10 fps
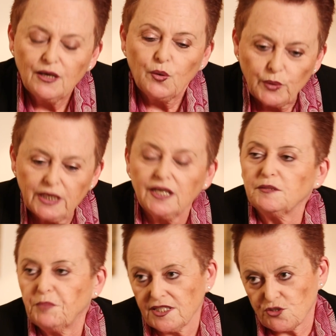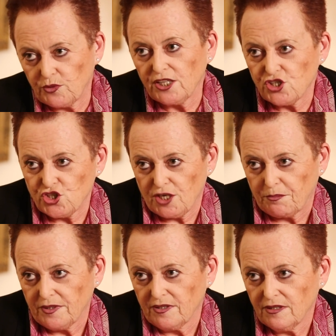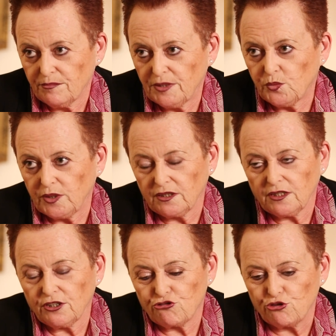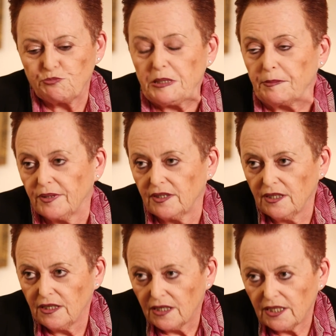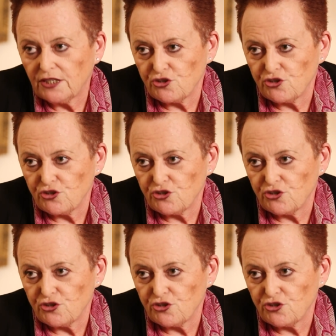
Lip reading: we had past relationship between Jewish people and